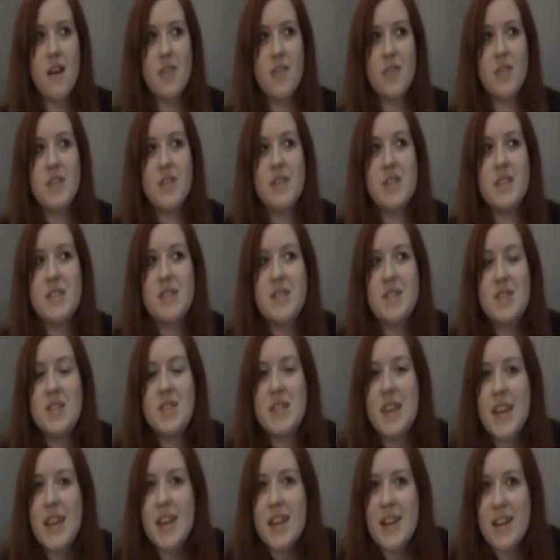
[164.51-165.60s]
the
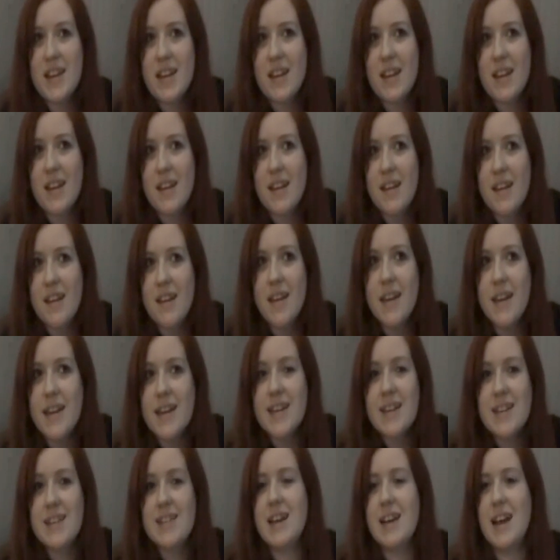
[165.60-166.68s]
disdain in
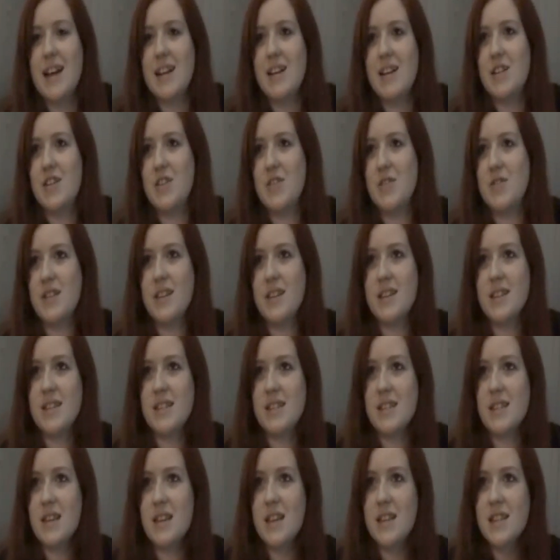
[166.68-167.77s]
his attitude
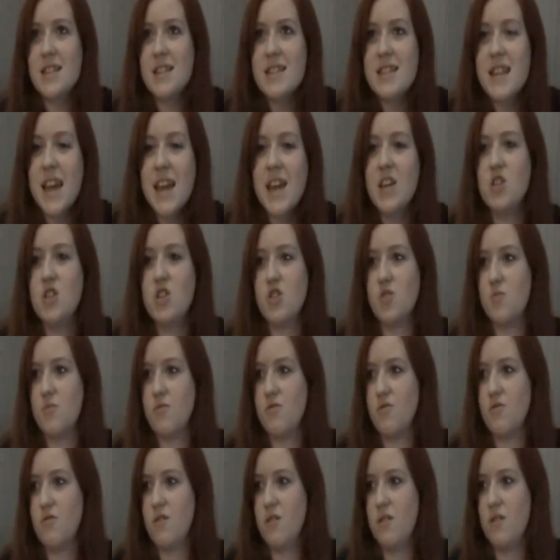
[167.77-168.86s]
is
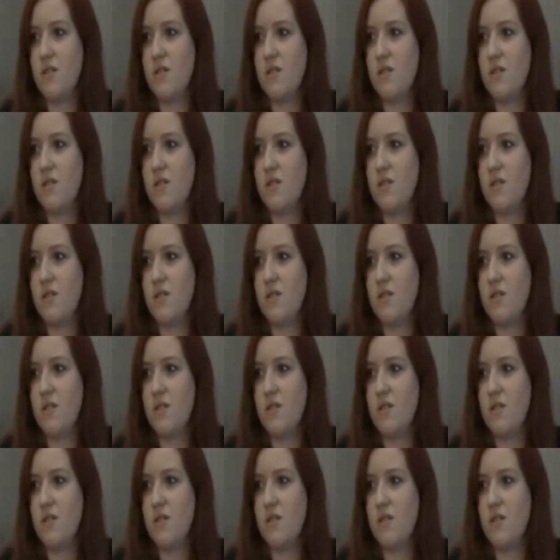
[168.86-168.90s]
tangible.